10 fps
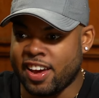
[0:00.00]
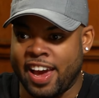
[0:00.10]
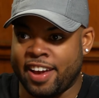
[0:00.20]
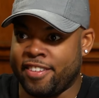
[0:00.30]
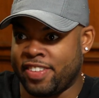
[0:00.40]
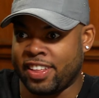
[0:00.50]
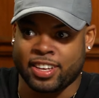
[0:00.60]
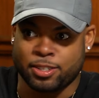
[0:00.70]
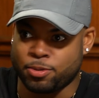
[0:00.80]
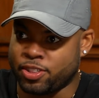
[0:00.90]
and they
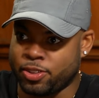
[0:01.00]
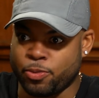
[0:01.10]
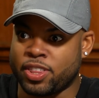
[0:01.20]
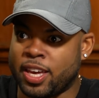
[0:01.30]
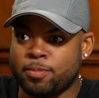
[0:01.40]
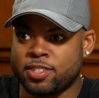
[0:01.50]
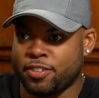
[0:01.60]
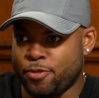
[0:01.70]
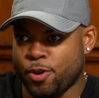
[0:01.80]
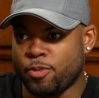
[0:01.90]
linked with him to
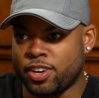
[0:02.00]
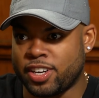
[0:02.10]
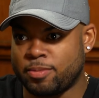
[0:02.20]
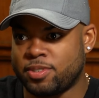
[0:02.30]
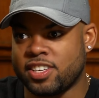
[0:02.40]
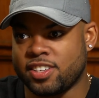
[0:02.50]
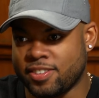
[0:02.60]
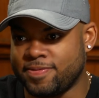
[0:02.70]
form Run DMC.